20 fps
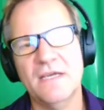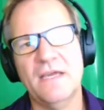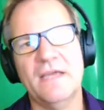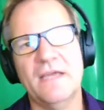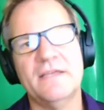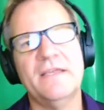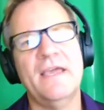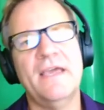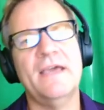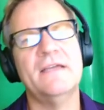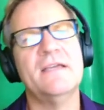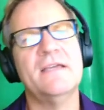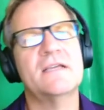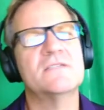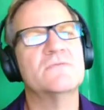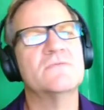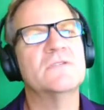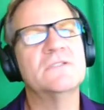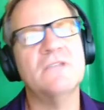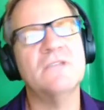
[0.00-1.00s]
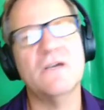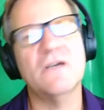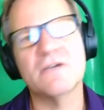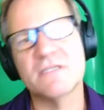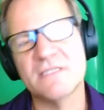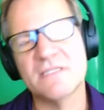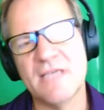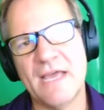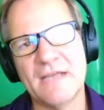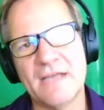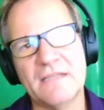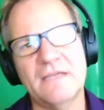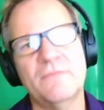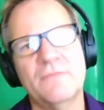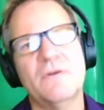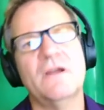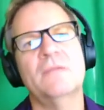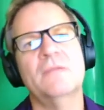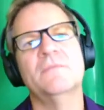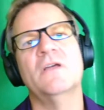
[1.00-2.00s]
And Yandex will know exactly
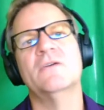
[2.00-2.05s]
where I'm